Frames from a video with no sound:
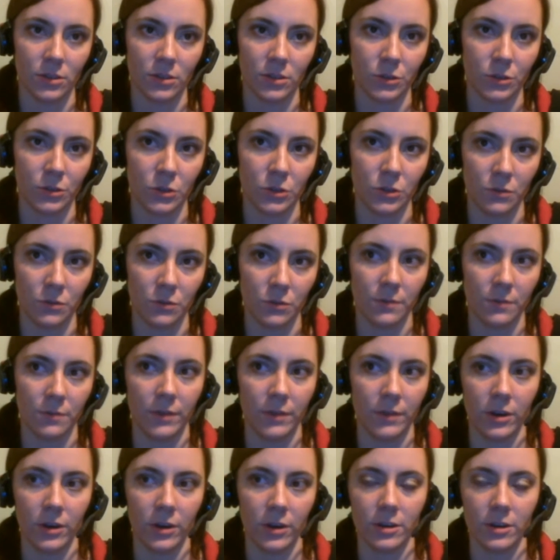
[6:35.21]
two
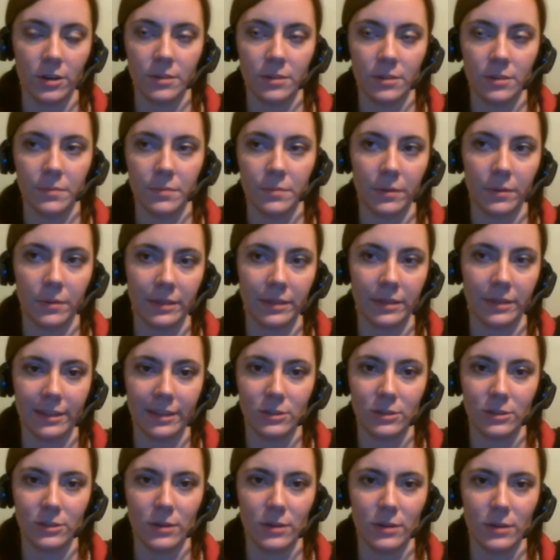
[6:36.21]
revered probably like
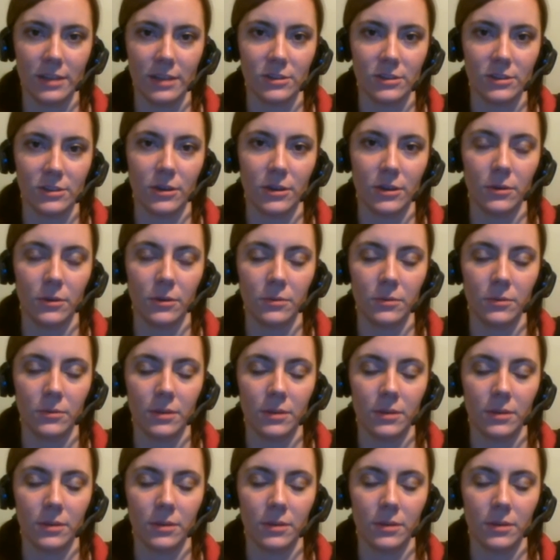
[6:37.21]
2 days ago